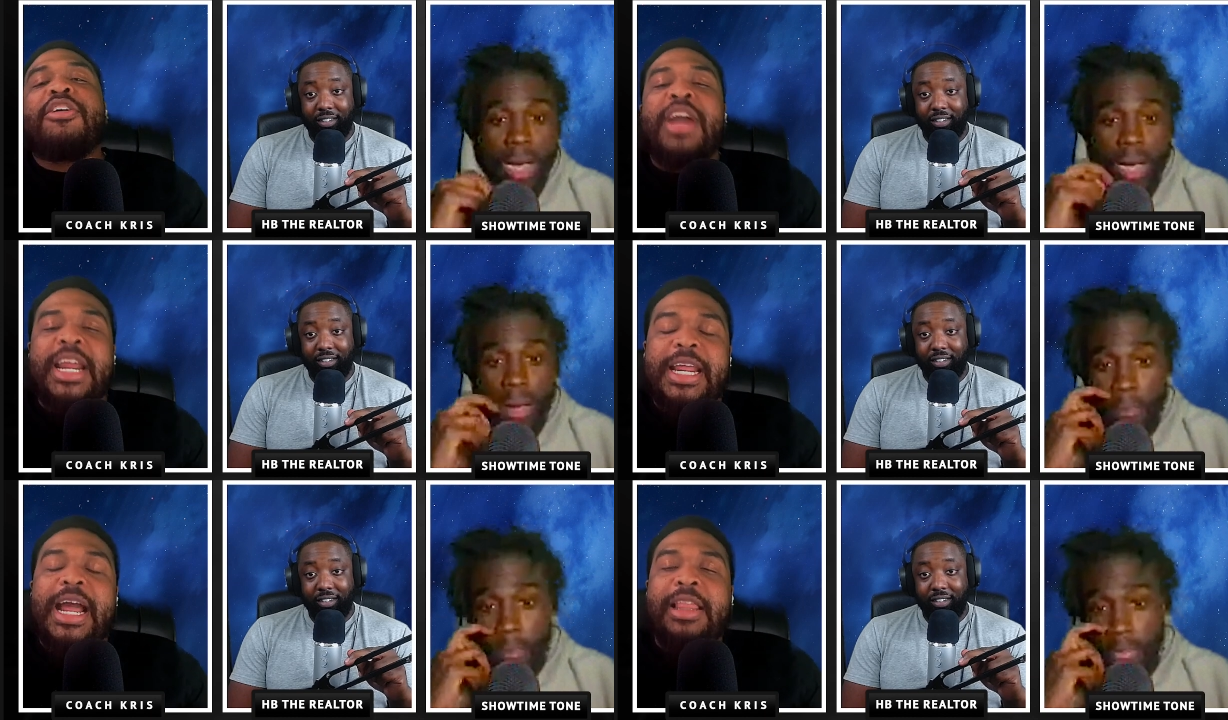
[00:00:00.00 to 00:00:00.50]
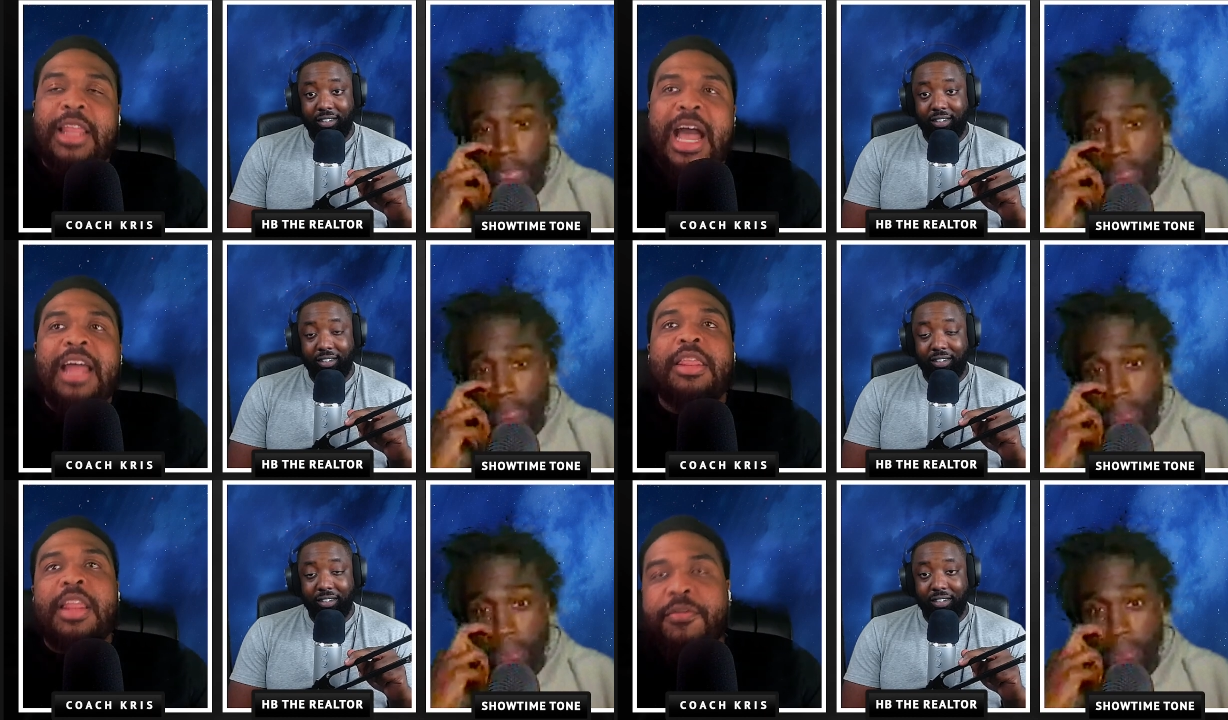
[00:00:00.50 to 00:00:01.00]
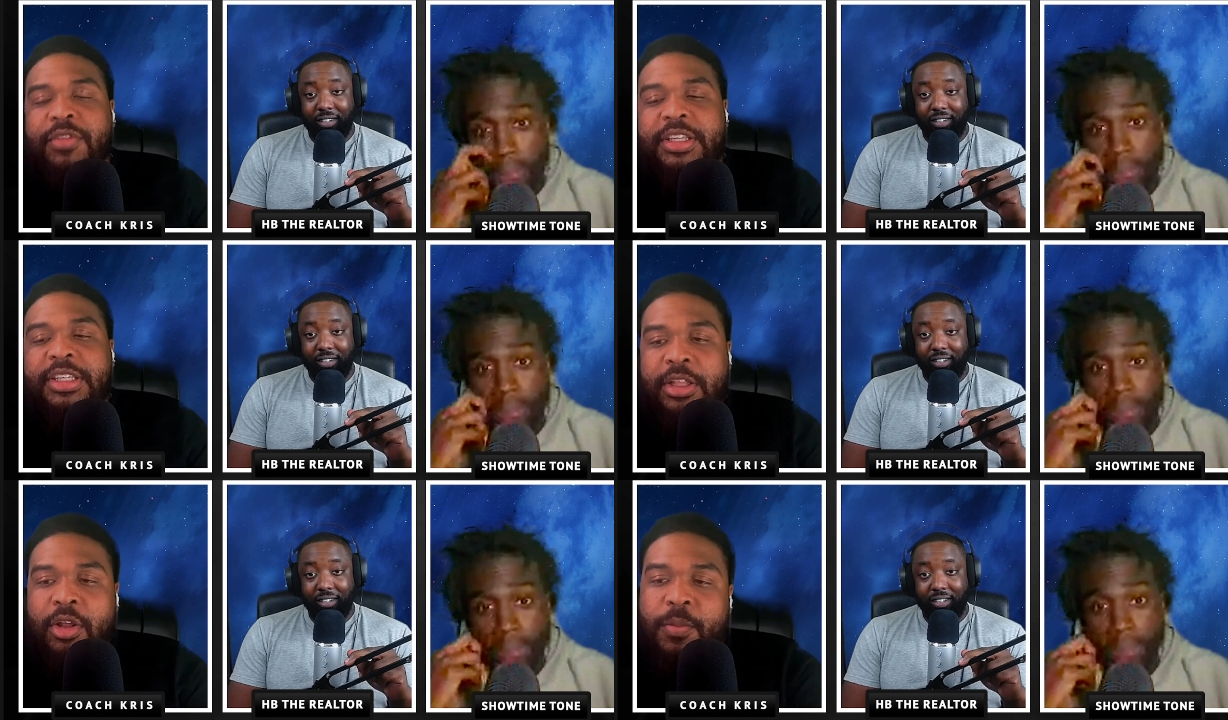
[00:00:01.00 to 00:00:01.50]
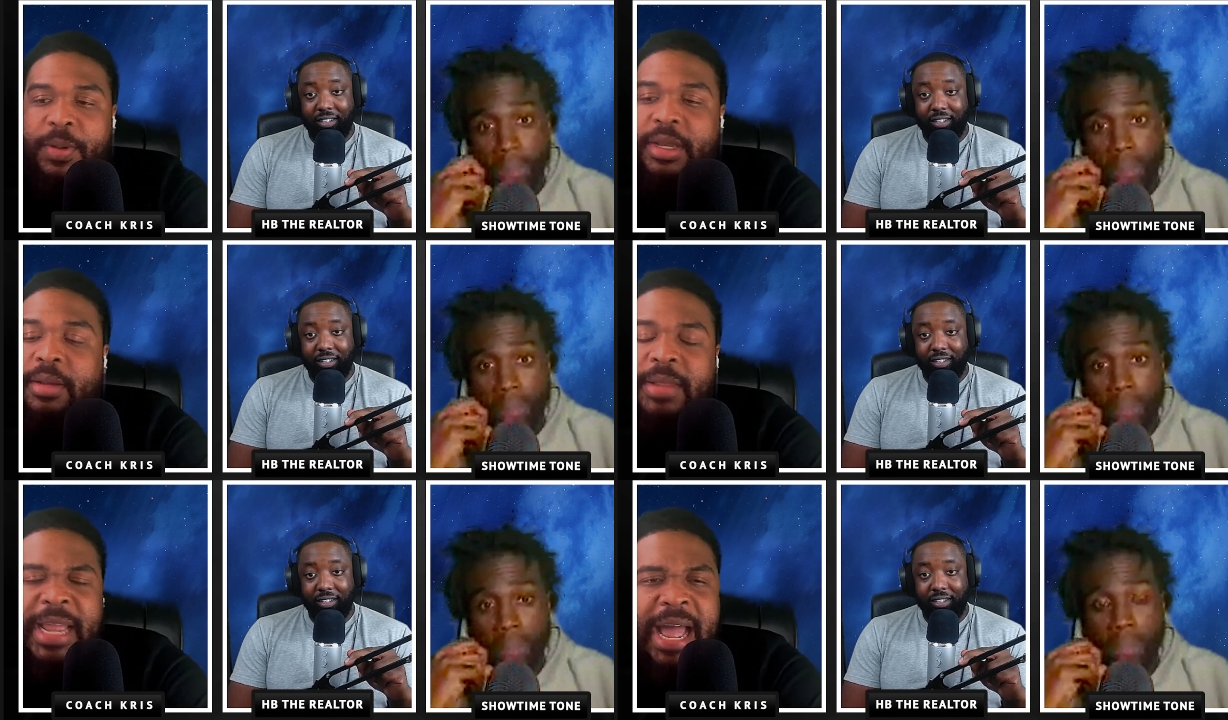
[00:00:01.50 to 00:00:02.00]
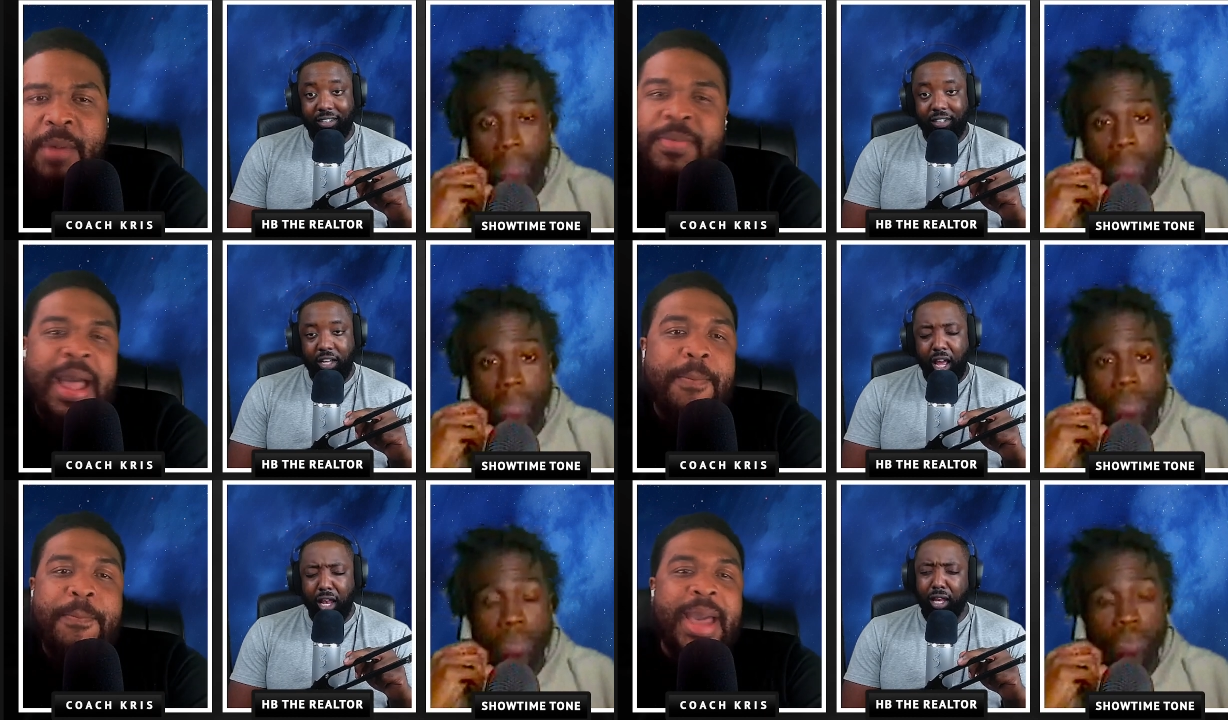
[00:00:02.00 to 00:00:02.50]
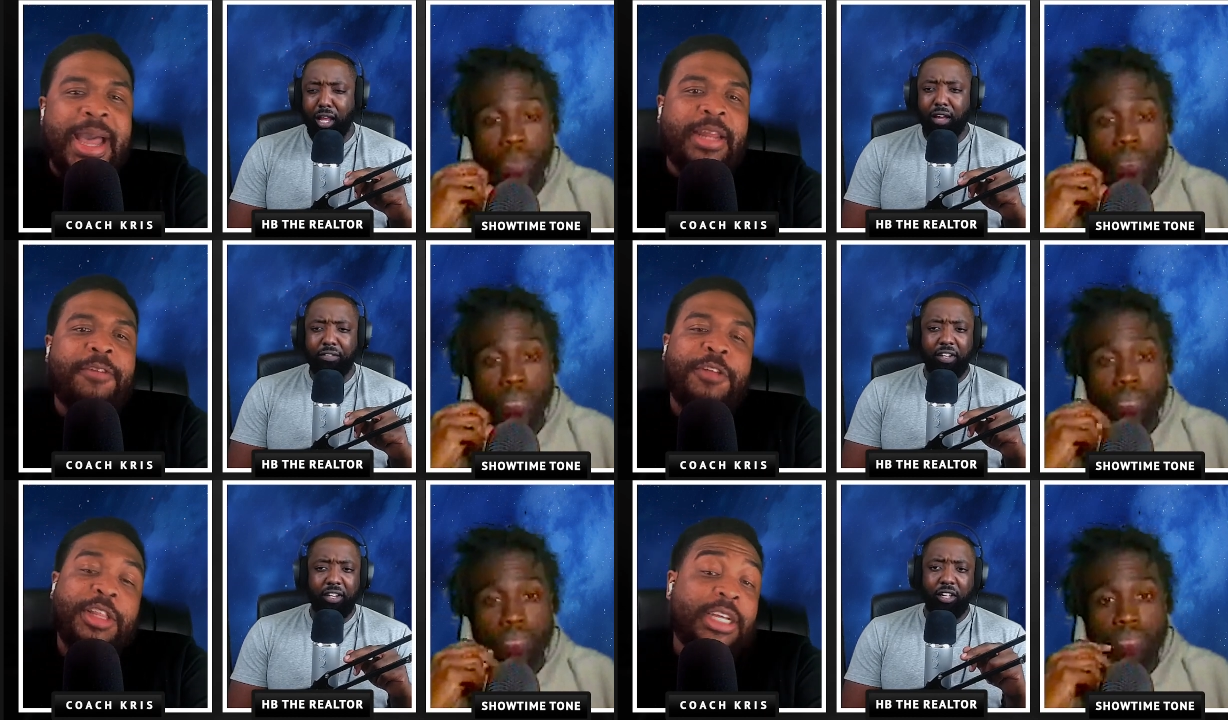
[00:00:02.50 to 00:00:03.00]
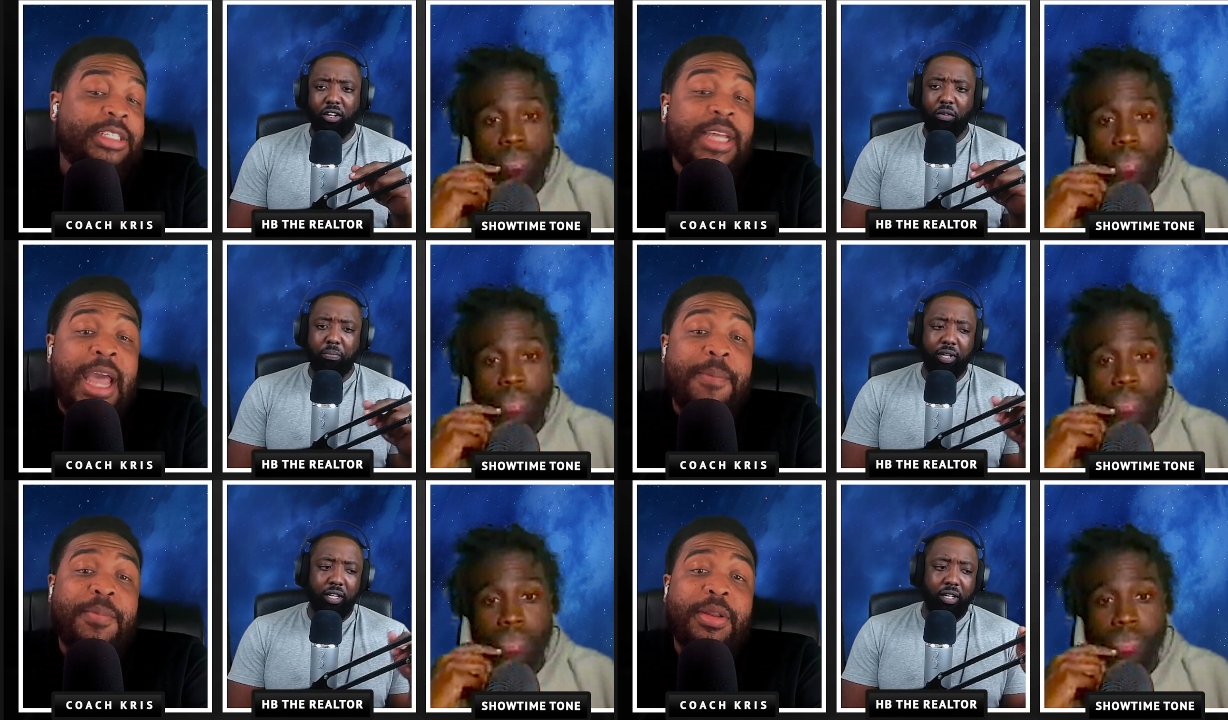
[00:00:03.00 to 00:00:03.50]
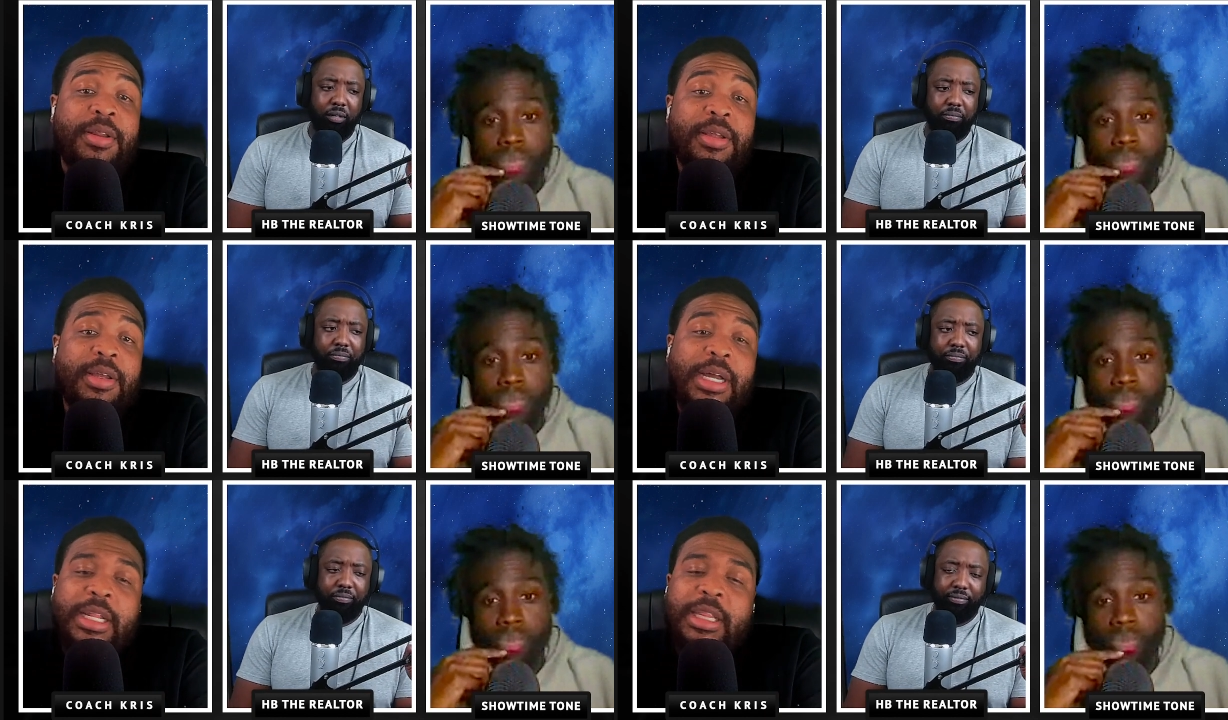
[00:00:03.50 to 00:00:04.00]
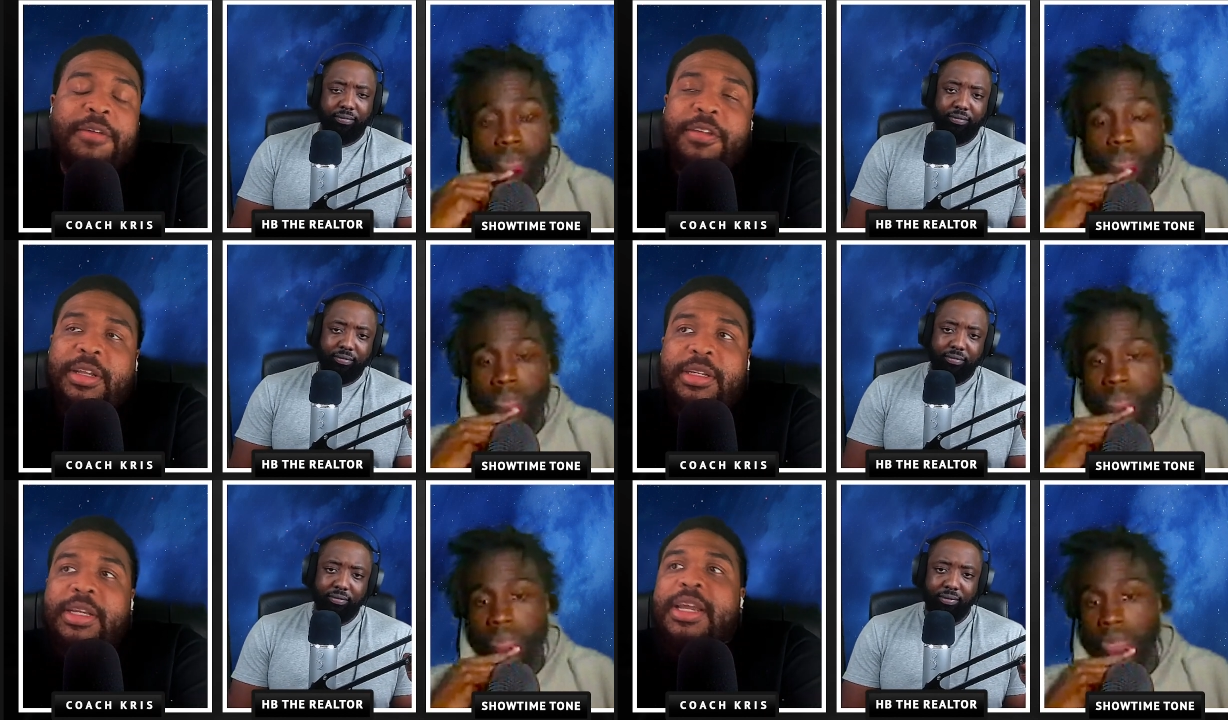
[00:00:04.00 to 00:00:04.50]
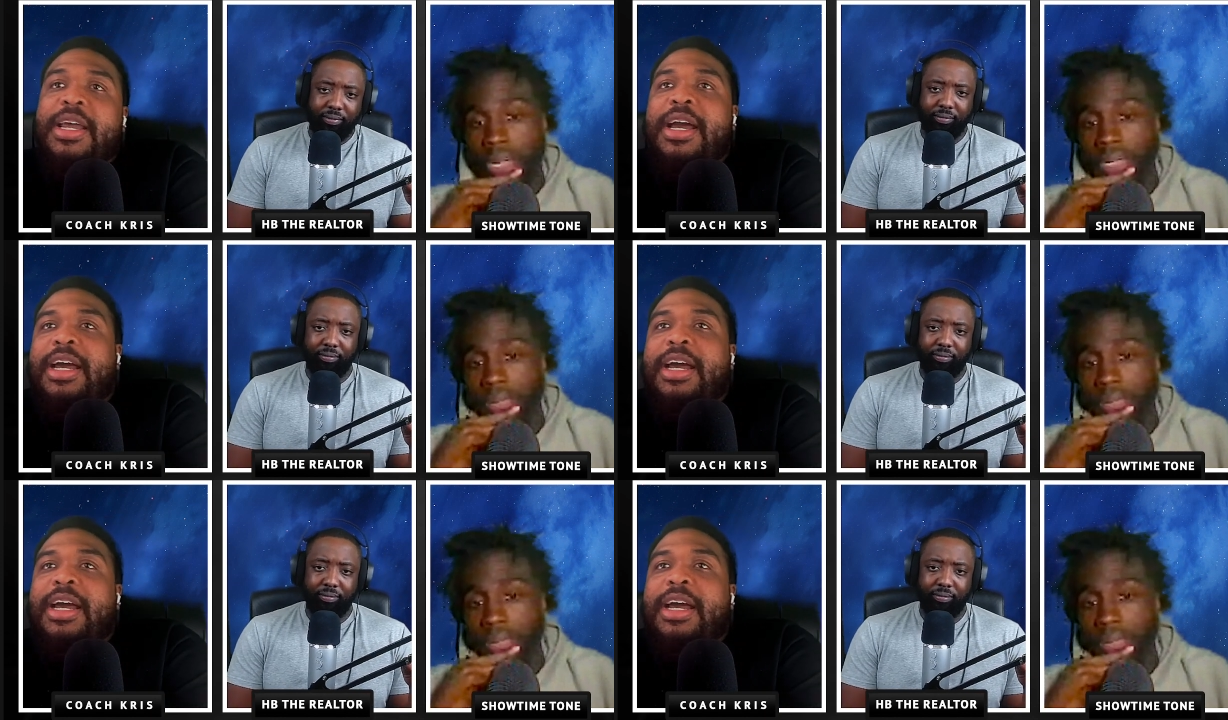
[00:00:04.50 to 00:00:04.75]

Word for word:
Speaker 1: Uh, granted, I I love the D'Lo pickup. Like I'm not mad if it doesn't pickup. happen. I love it.